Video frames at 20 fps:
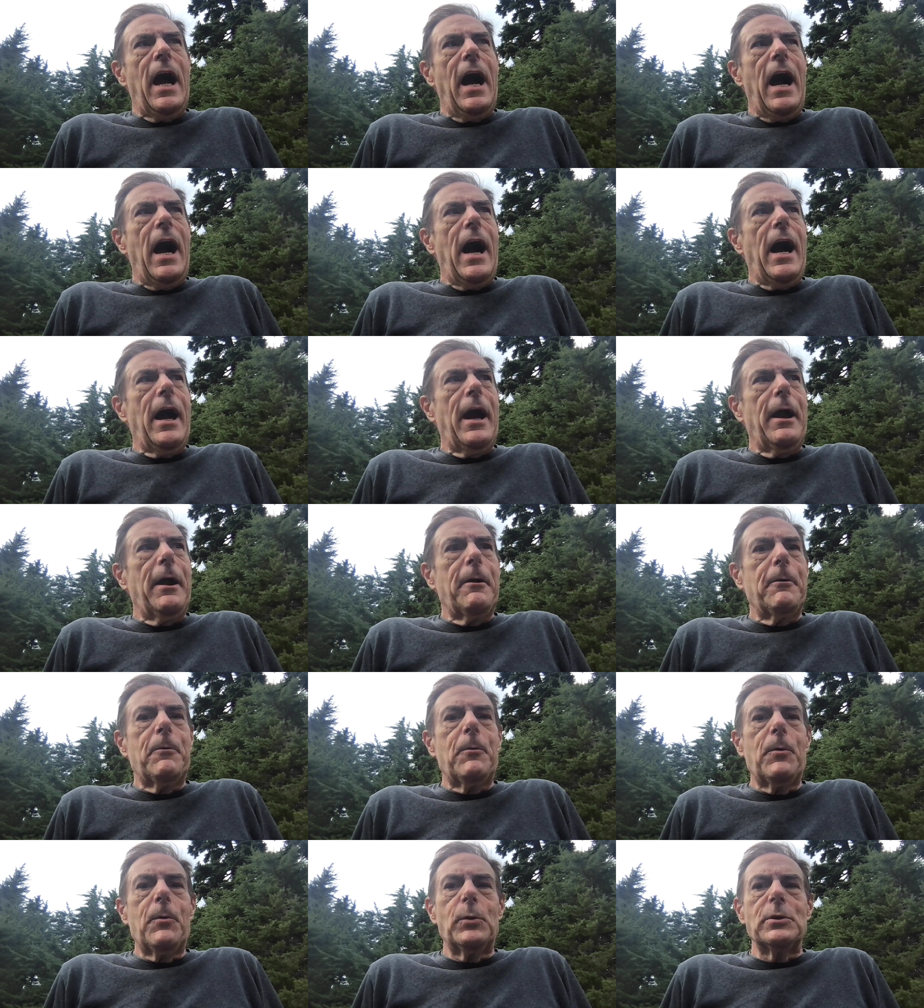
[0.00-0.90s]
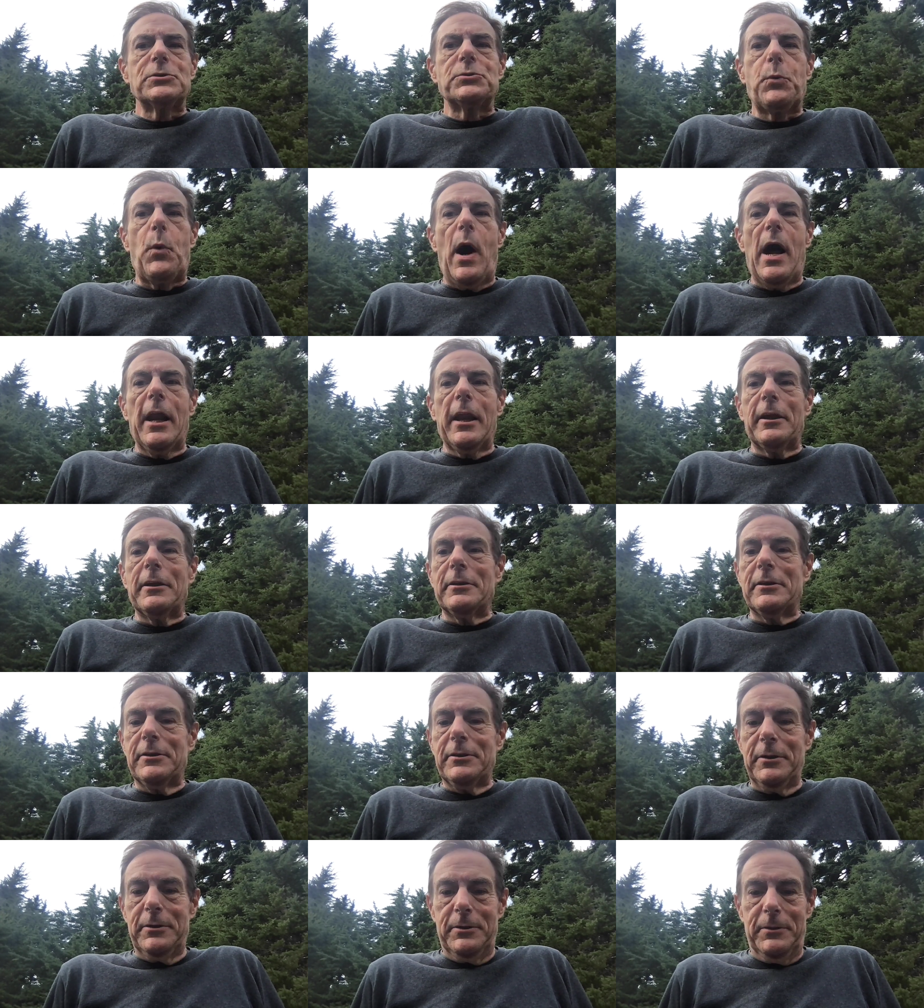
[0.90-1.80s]
I was wanting
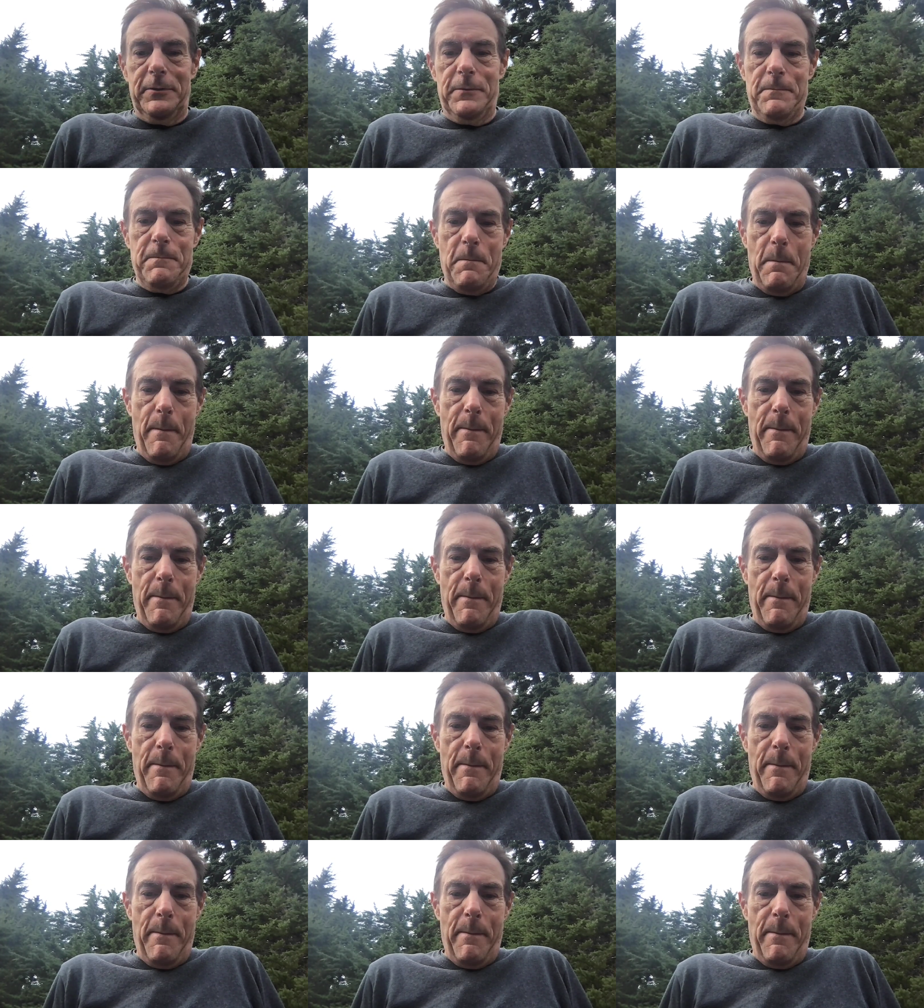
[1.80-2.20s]
to